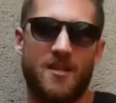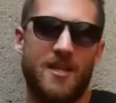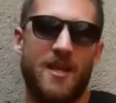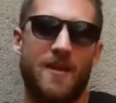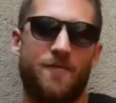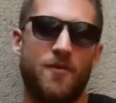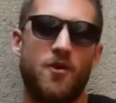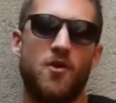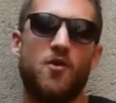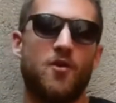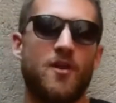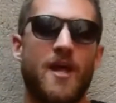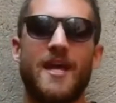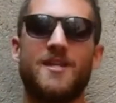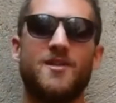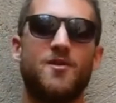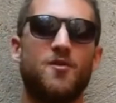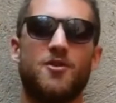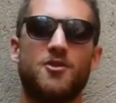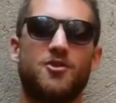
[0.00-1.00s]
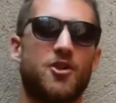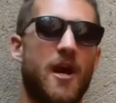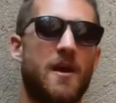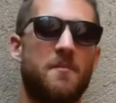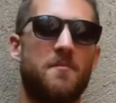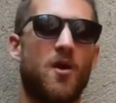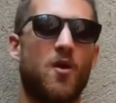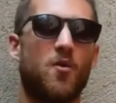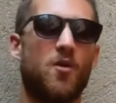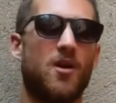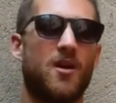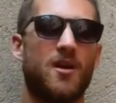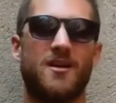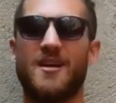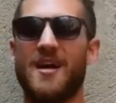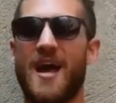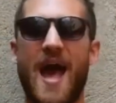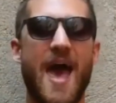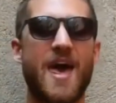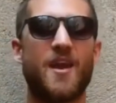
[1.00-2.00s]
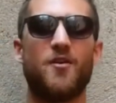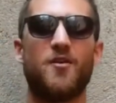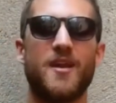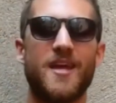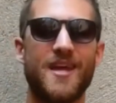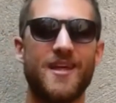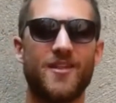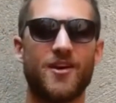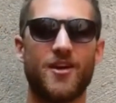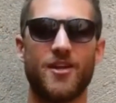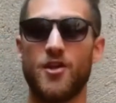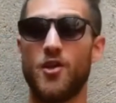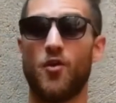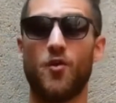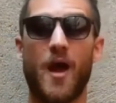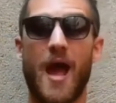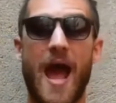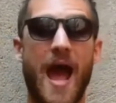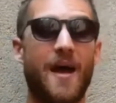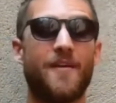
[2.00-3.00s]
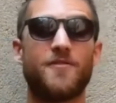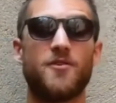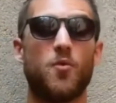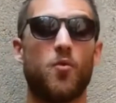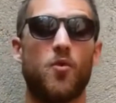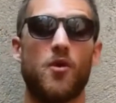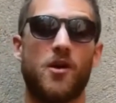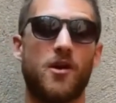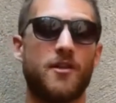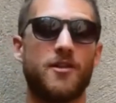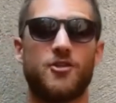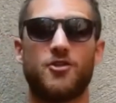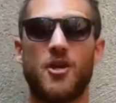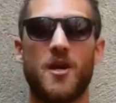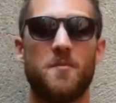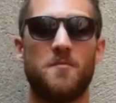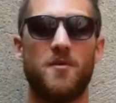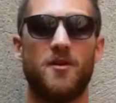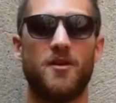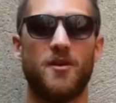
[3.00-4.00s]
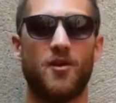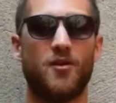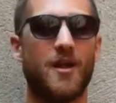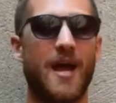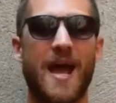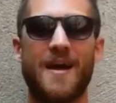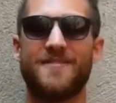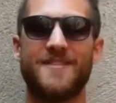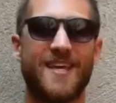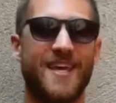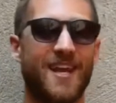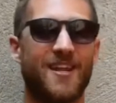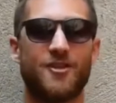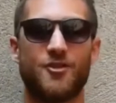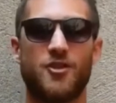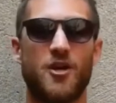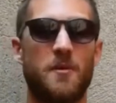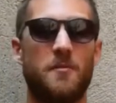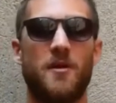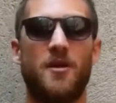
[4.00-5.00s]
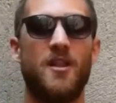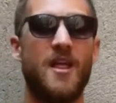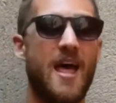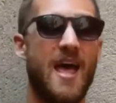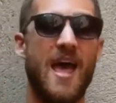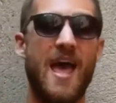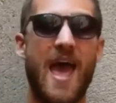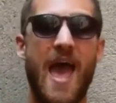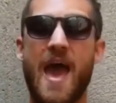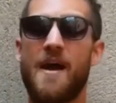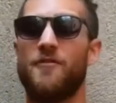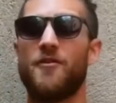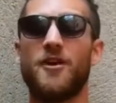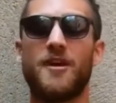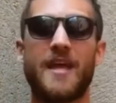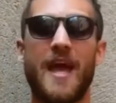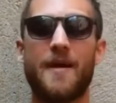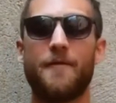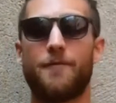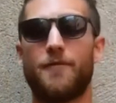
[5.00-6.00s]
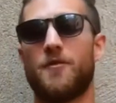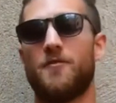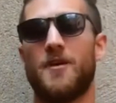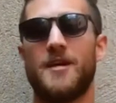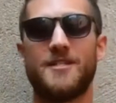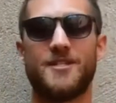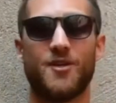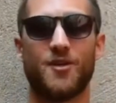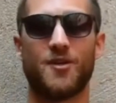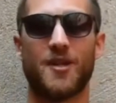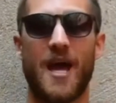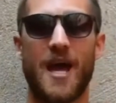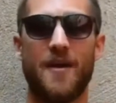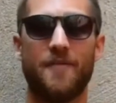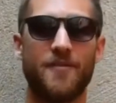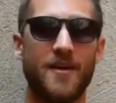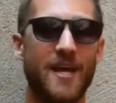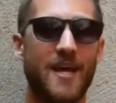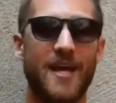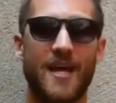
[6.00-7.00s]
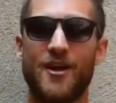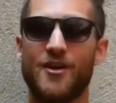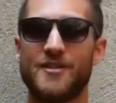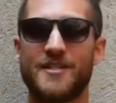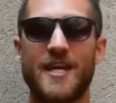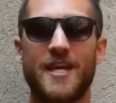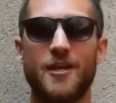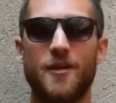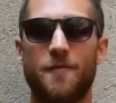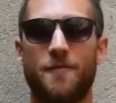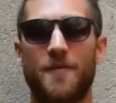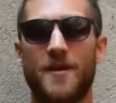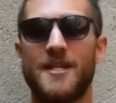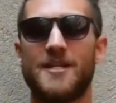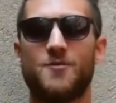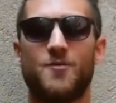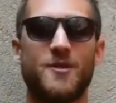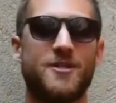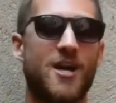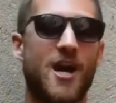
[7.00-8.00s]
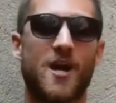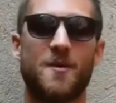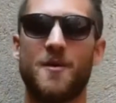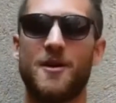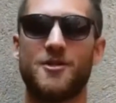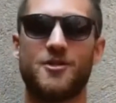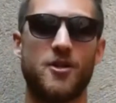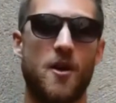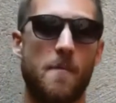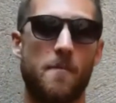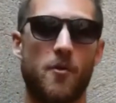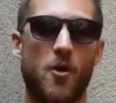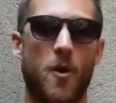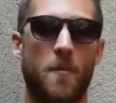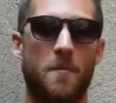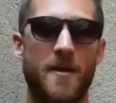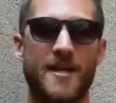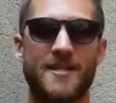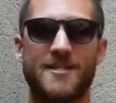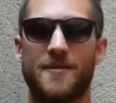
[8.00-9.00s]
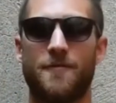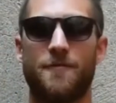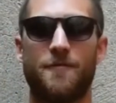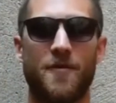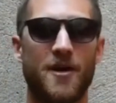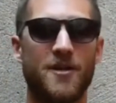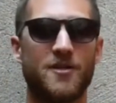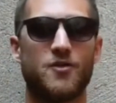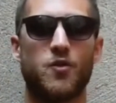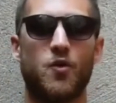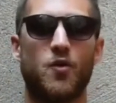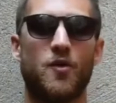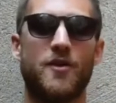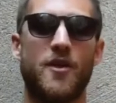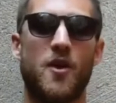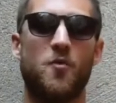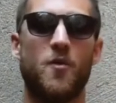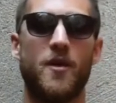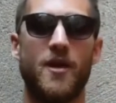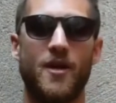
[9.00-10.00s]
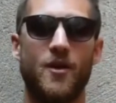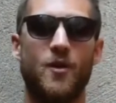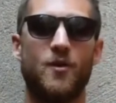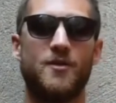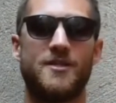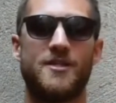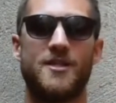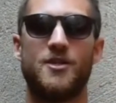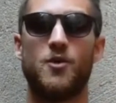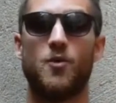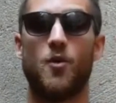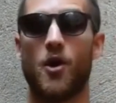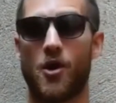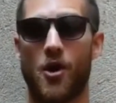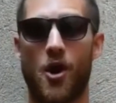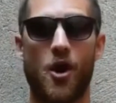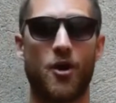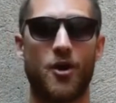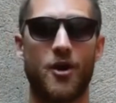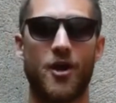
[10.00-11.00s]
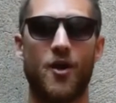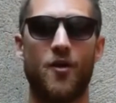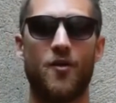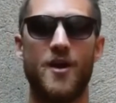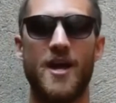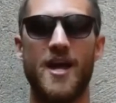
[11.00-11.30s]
If you don't like doing treadmill work, I don't either, and you don't have to work on the treadmill, you don't have to get on the treadmill ever again for the rest of your life. Here at Zen Do Fitness, we talk about jump rope. It's a fun tool that we use to do our cardio.